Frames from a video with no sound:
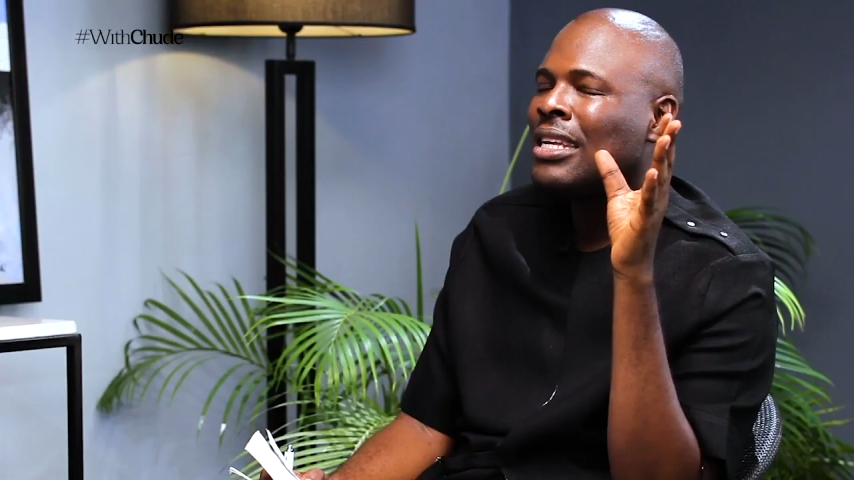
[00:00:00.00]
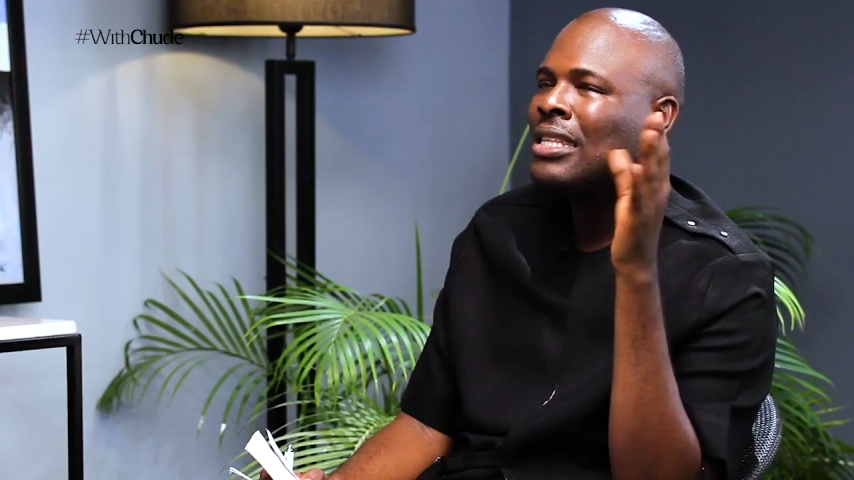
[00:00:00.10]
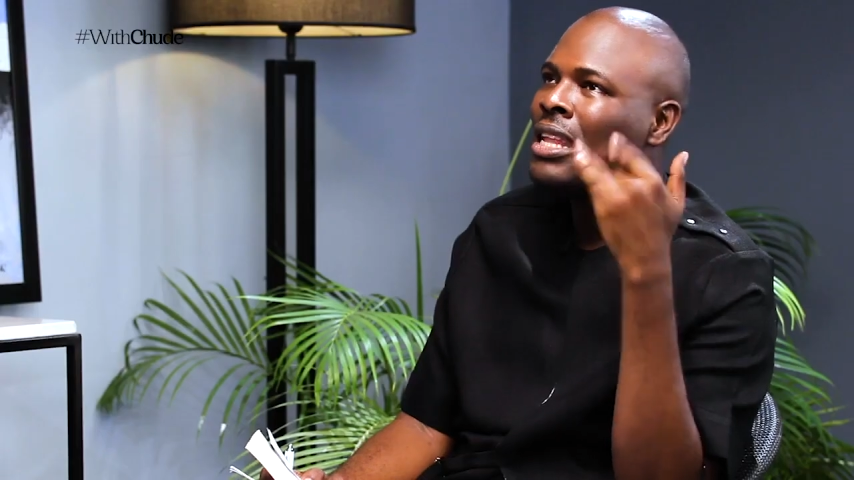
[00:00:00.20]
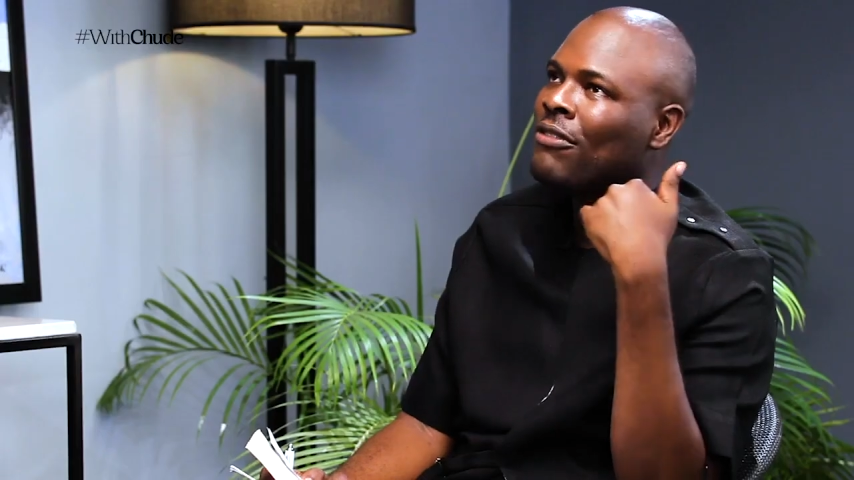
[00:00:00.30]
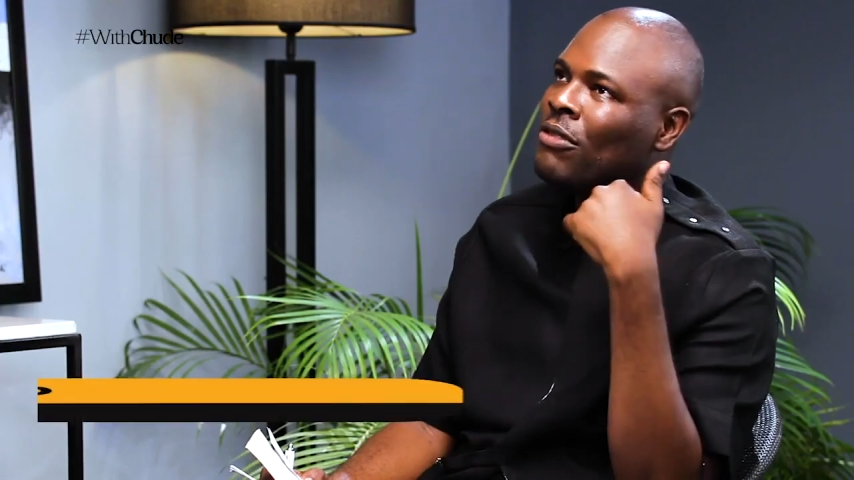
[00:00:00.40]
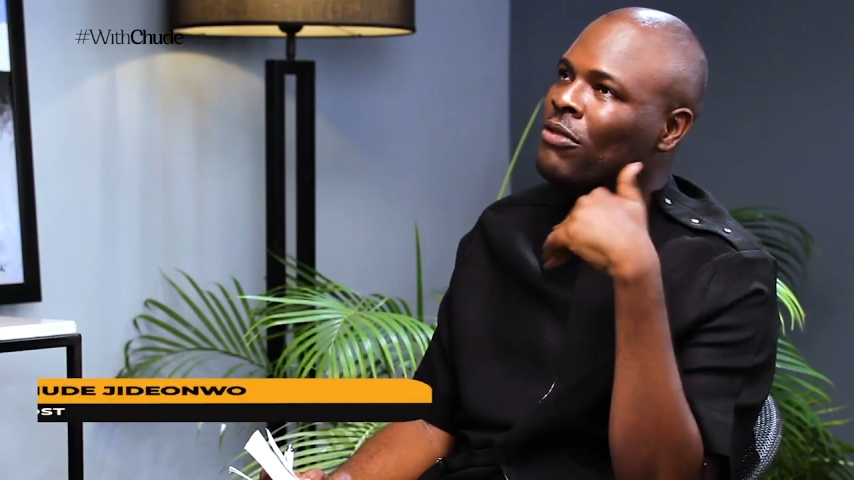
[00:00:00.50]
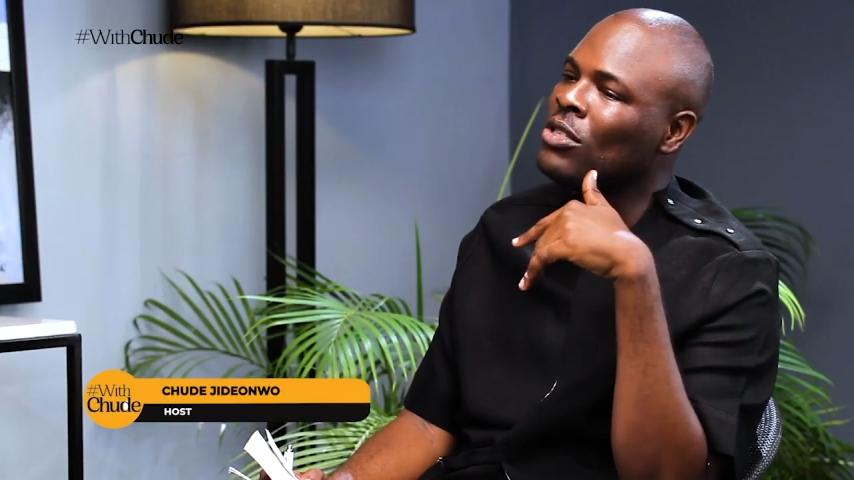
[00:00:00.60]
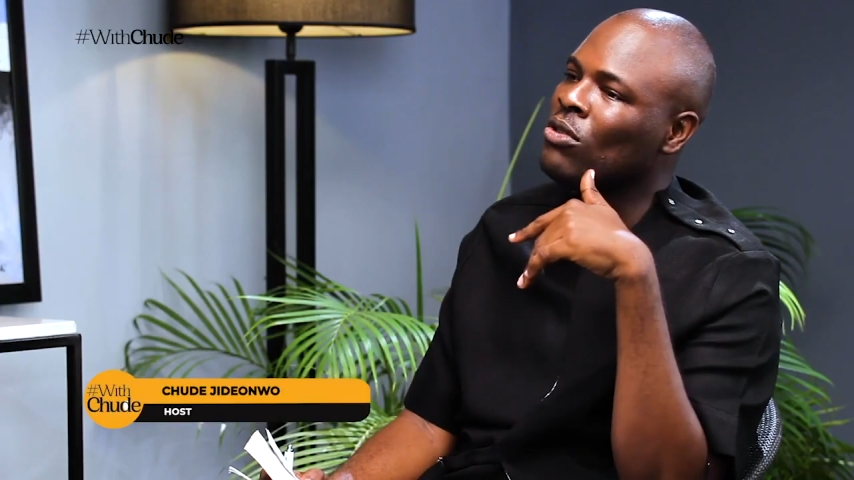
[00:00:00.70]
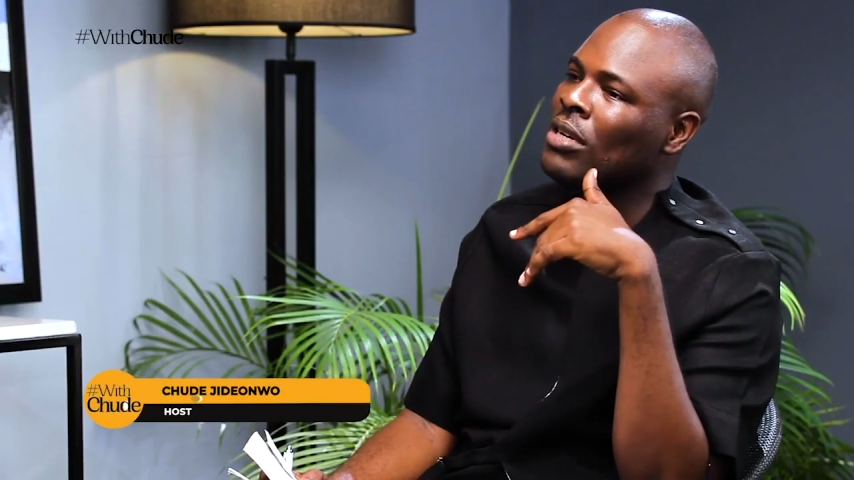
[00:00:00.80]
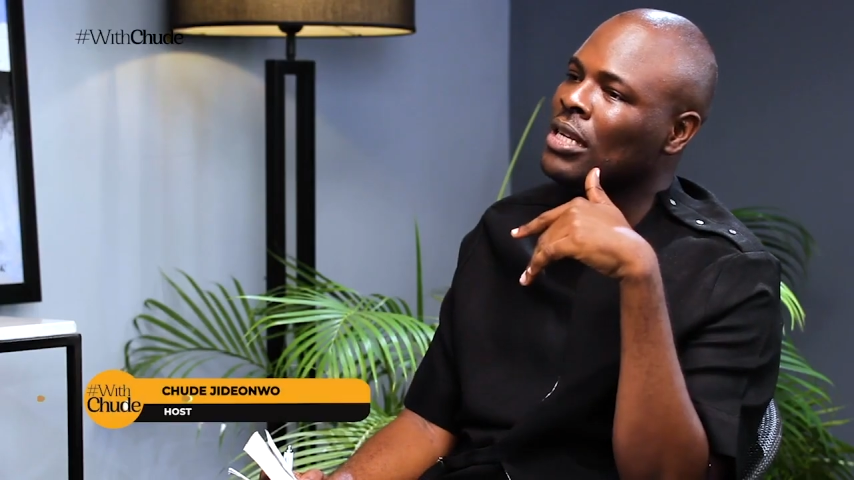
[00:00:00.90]
it left the
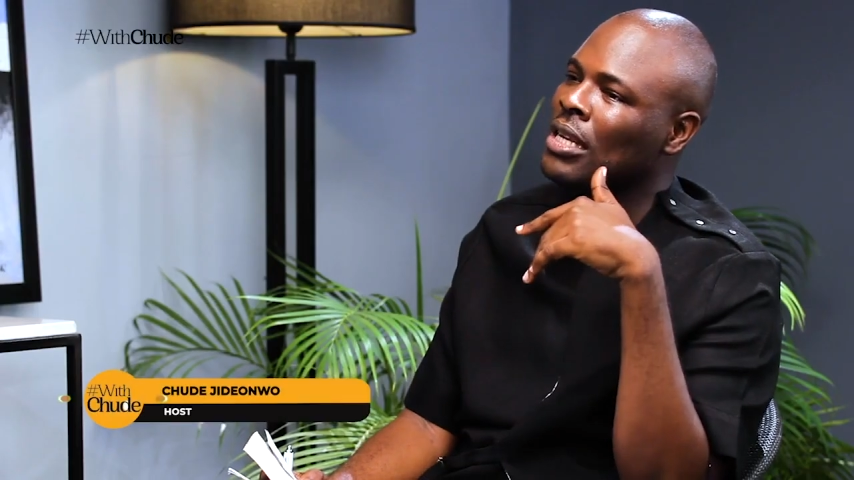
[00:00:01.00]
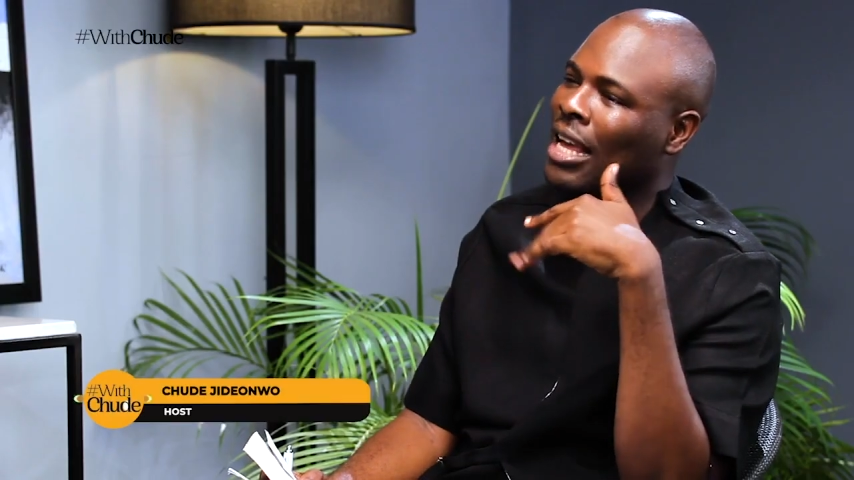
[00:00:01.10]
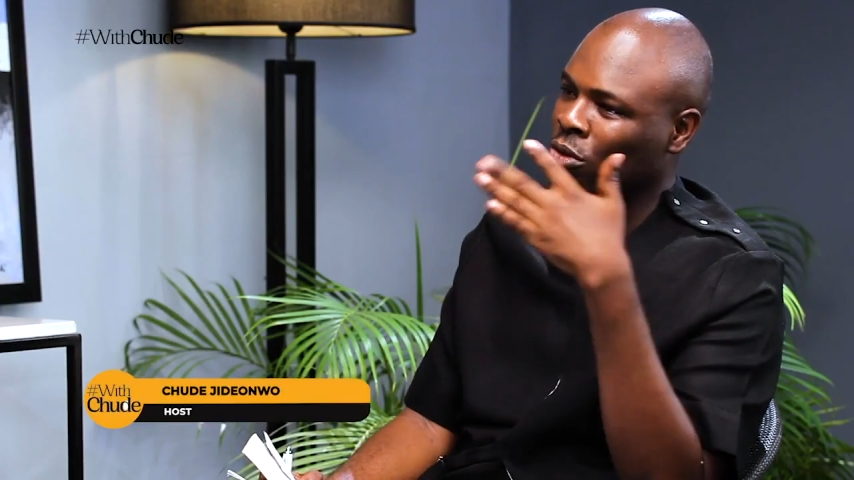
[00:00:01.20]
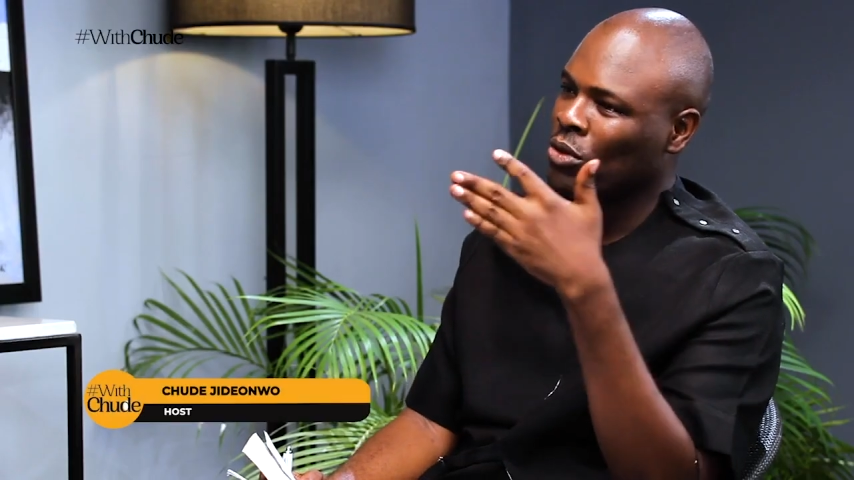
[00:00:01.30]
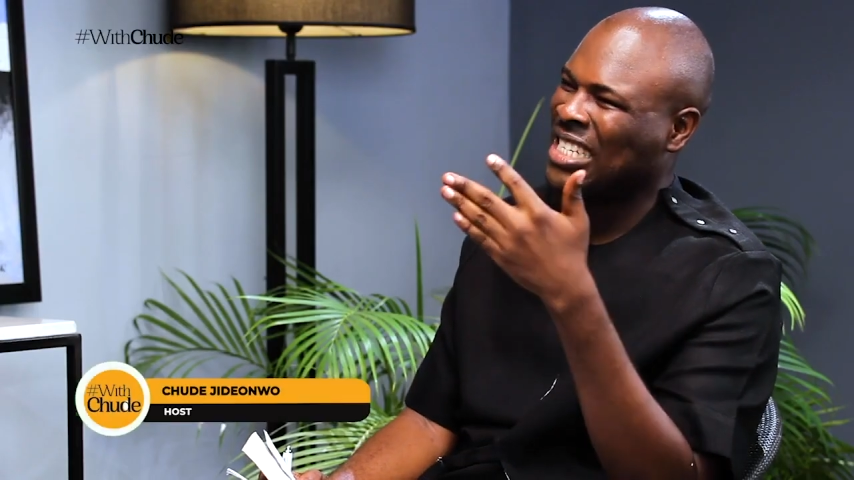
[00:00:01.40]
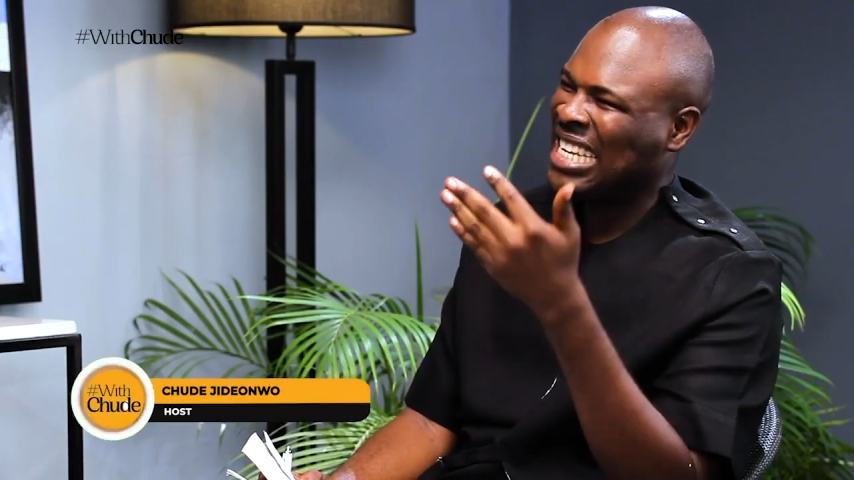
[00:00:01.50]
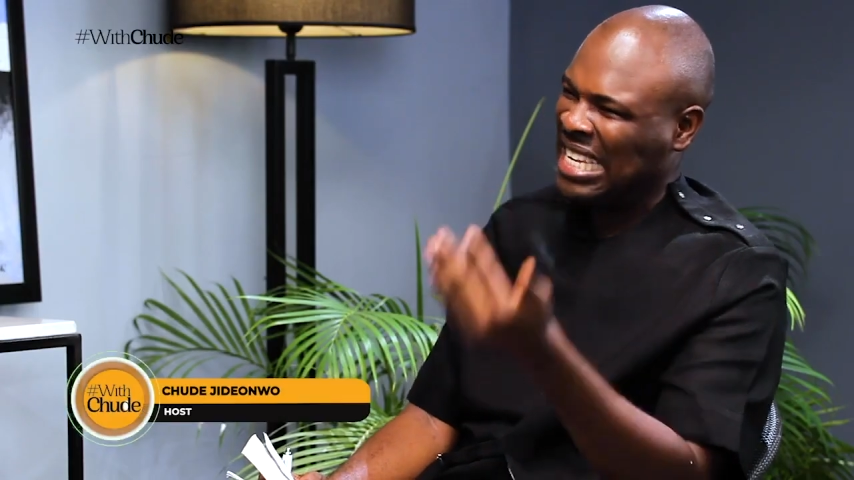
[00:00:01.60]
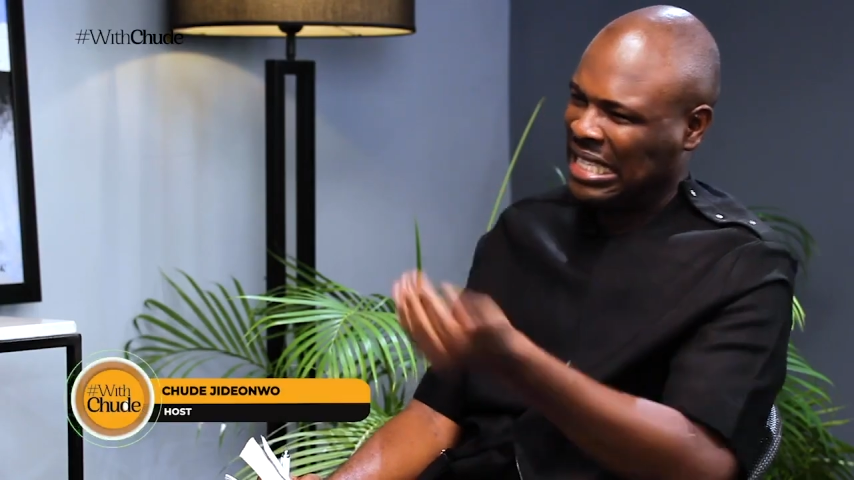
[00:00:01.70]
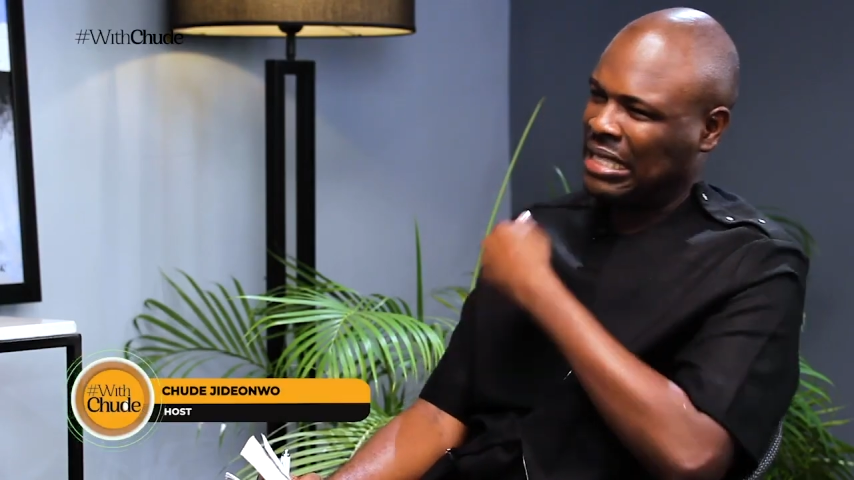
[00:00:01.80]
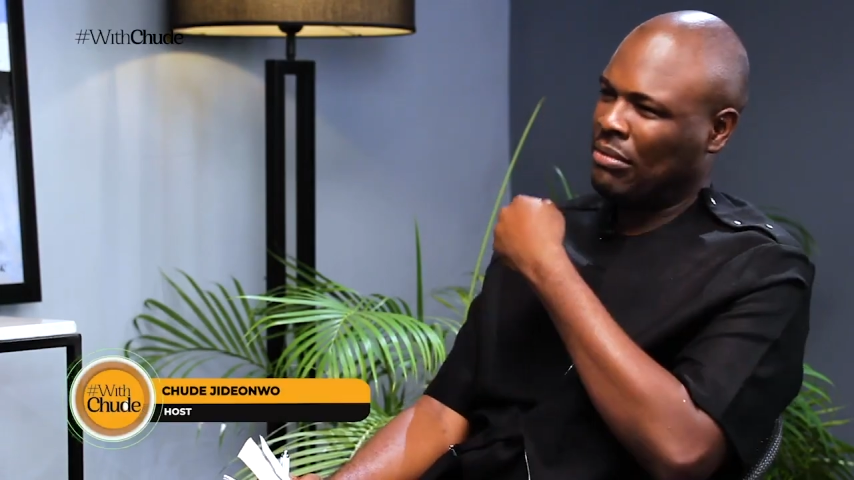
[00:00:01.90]
first story I told, it
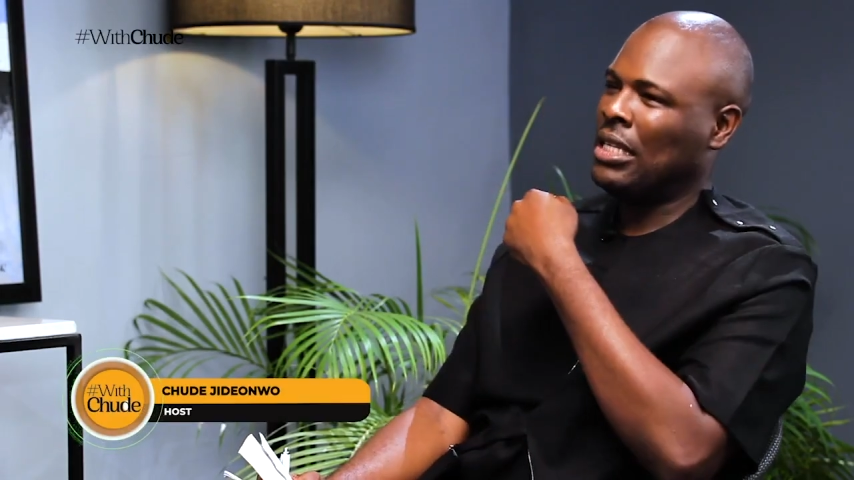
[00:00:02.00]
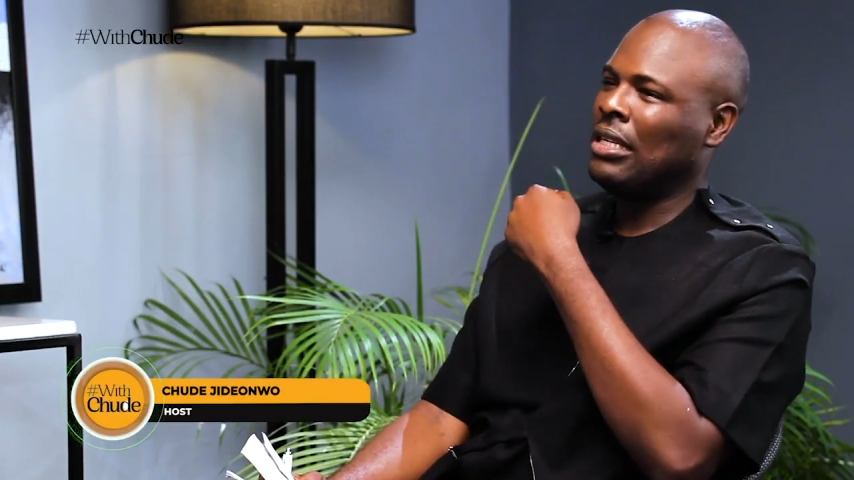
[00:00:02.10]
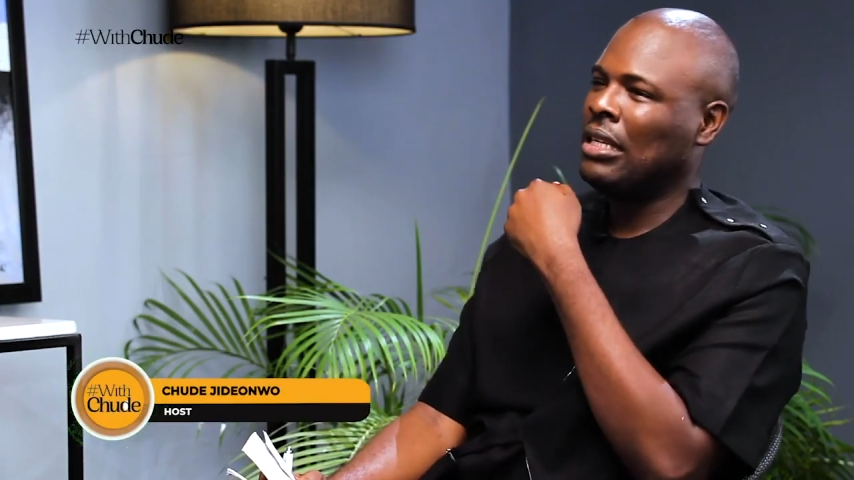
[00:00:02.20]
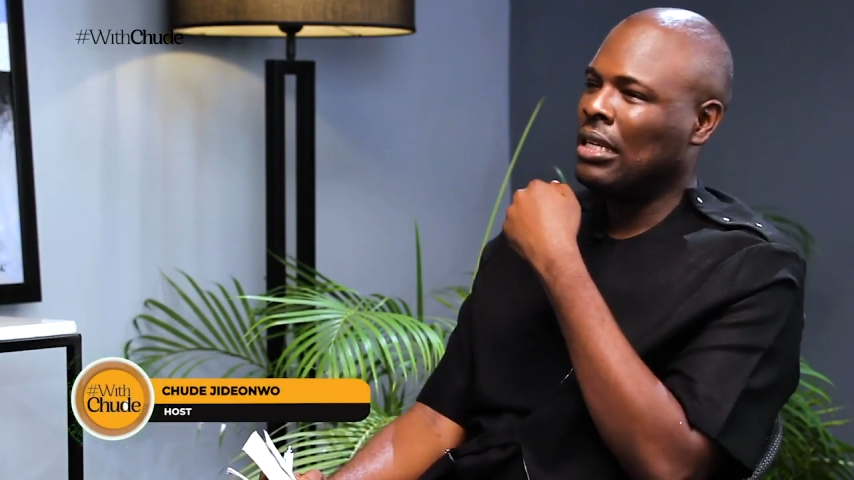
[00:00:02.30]
hits me.